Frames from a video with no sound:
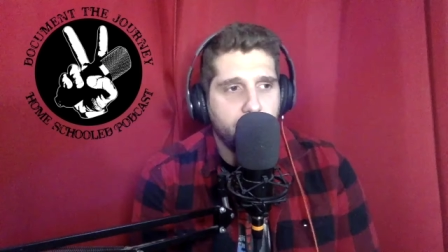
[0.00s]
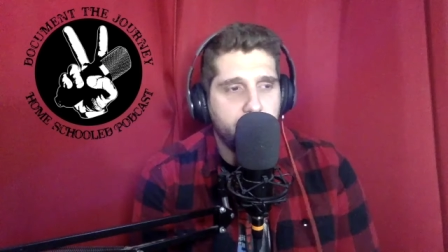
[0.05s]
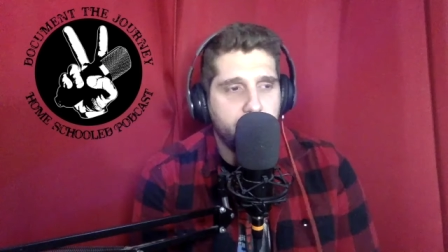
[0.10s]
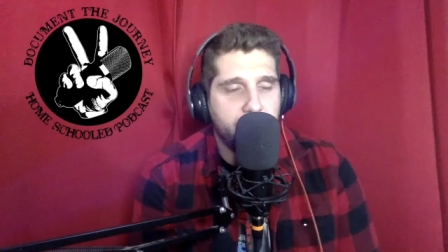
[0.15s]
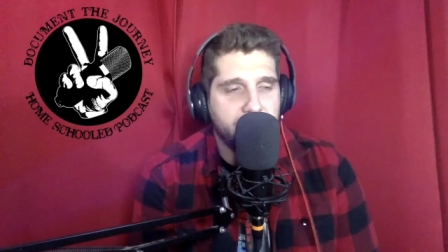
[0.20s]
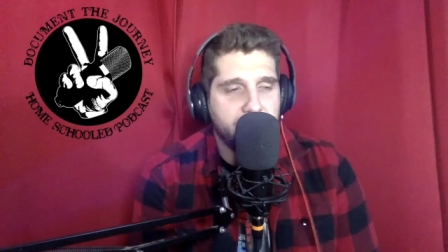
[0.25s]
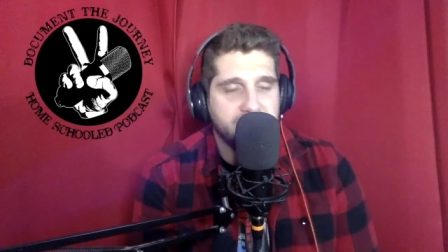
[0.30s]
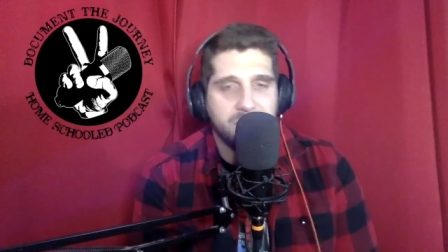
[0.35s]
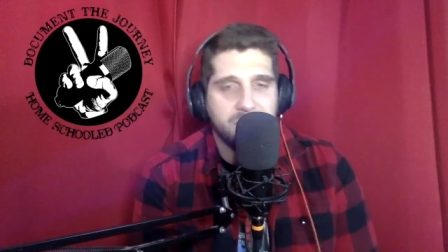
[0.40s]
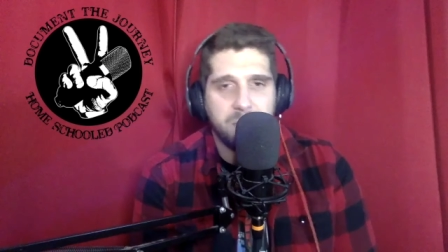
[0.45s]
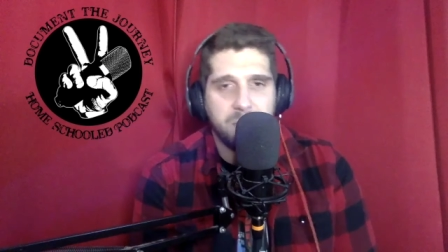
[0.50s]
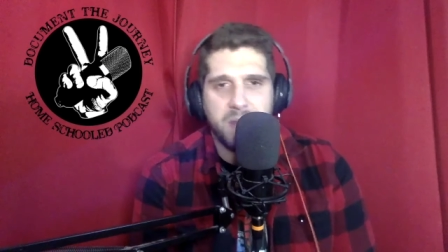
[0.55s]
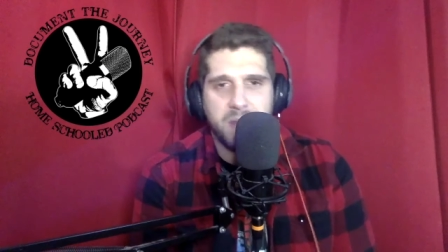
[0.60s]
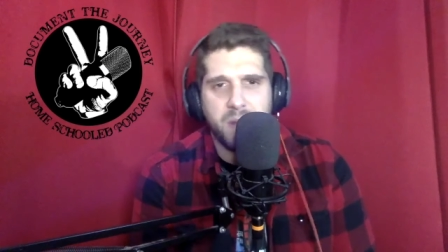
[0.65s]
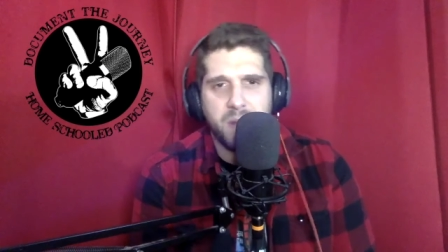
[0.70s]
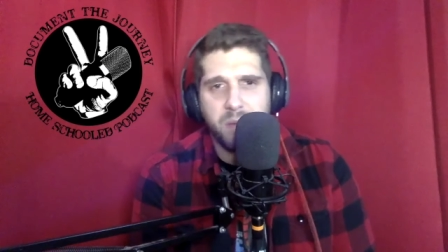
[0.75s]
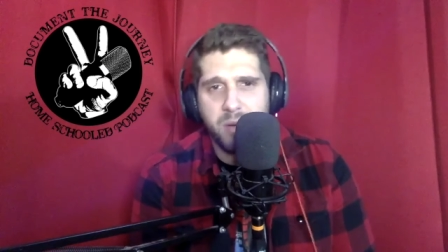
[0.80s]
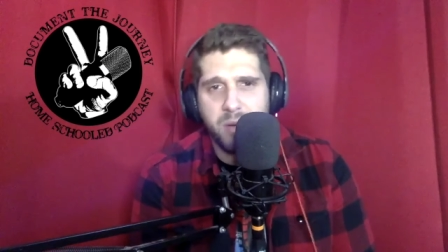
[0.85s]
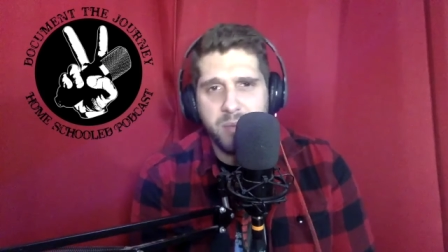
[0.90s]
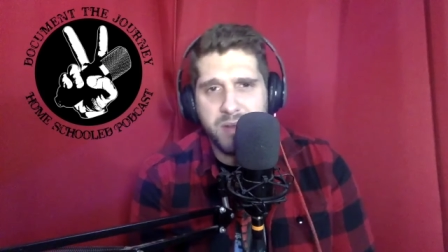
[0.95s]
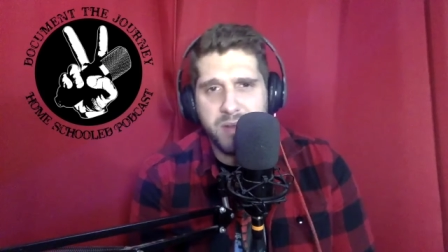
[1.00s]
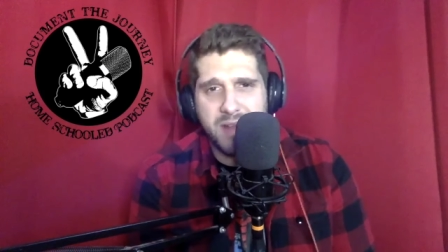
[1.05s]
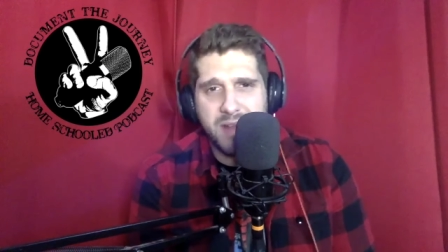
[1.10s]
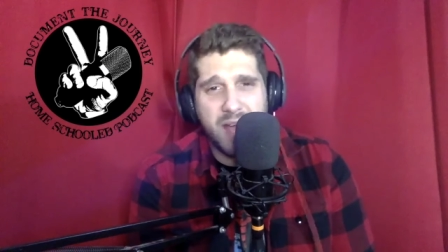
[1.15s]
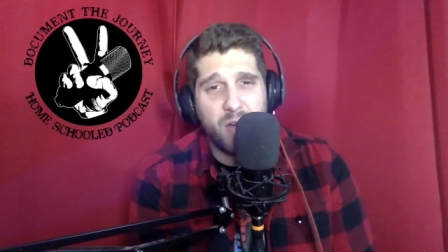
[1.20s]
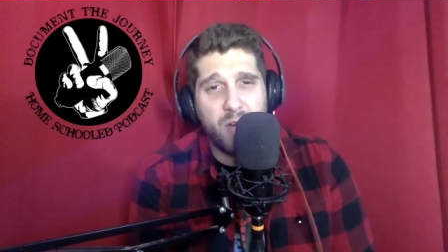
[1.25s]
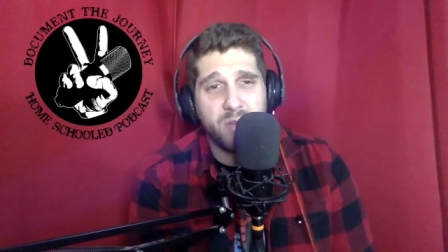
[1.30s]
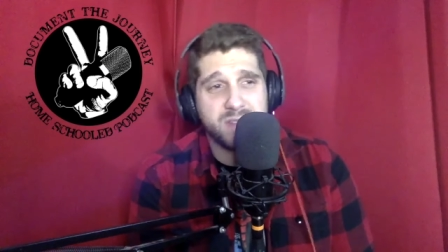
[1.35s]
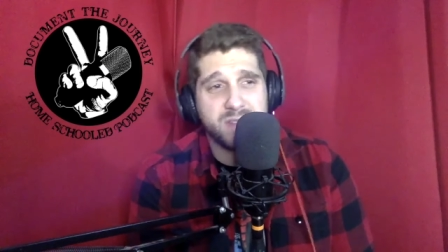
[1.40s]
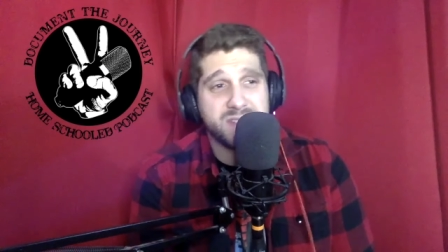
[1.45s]
I mean, that's like minimum. And
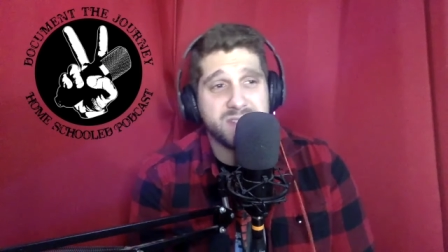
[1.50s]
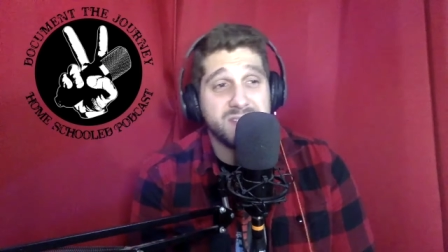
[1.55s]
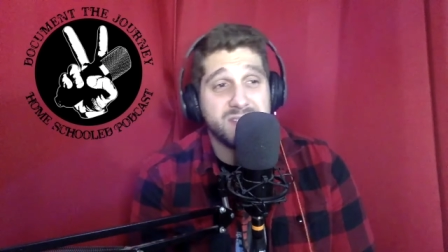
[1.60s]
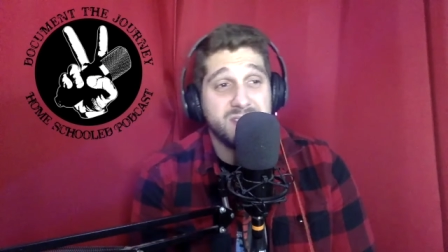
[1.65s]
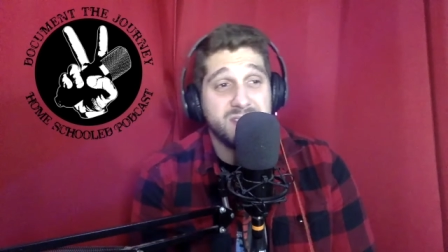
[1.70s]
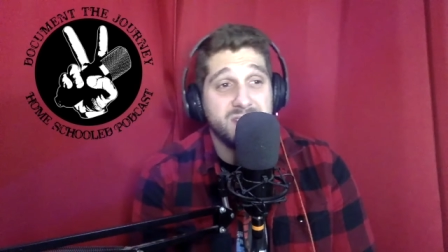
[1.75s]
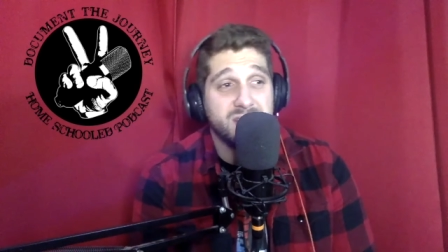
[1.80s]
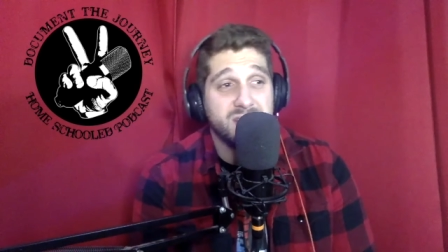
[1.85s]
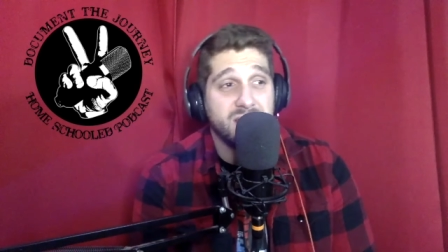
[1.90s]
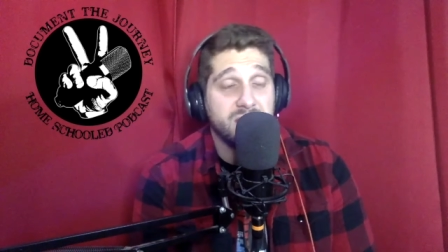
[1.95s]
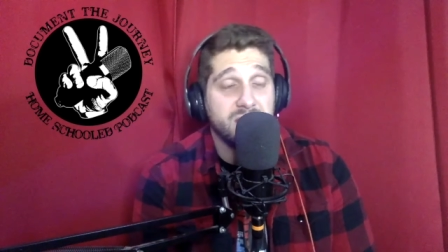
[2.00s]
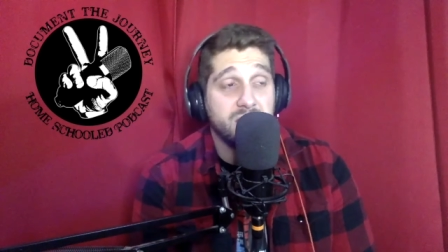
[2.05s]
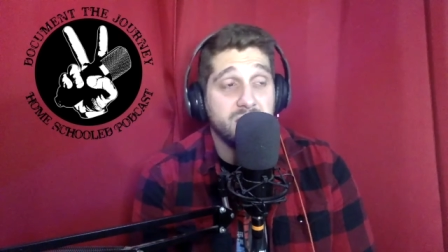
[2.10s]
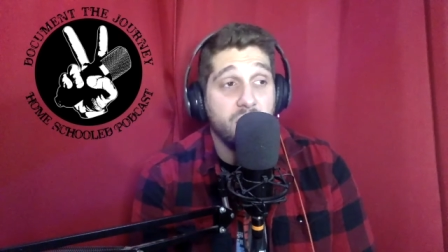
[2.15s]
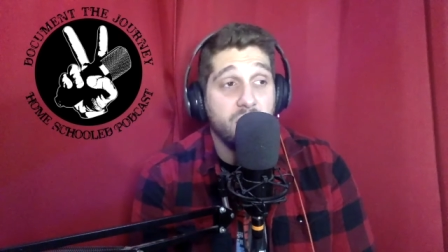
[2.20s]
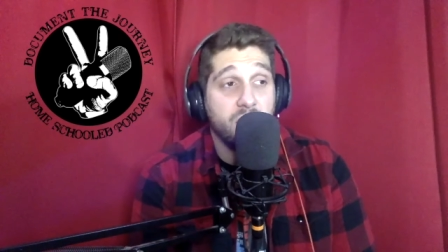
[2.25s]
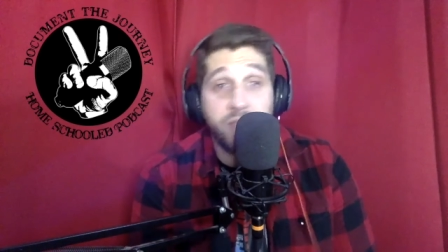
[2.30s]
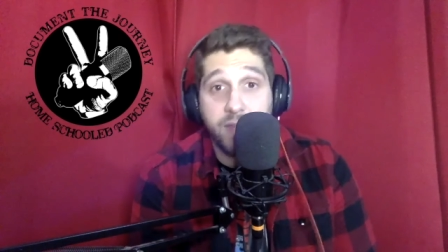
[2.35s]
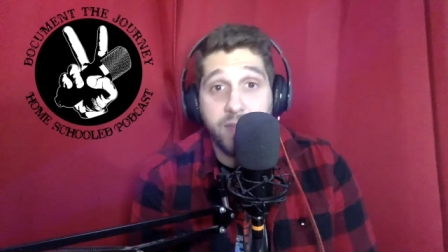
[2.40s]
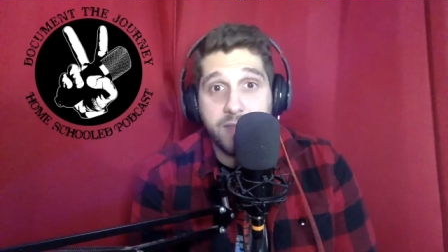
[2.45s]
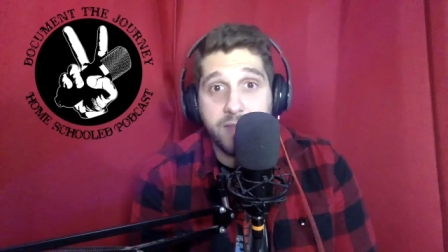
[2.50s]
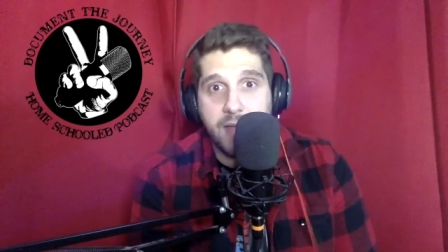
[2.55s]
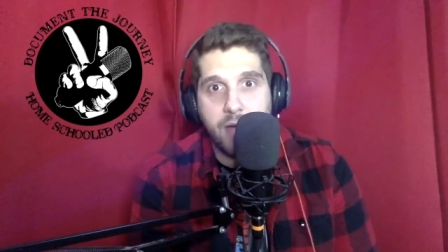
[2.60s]
now it's like nothing.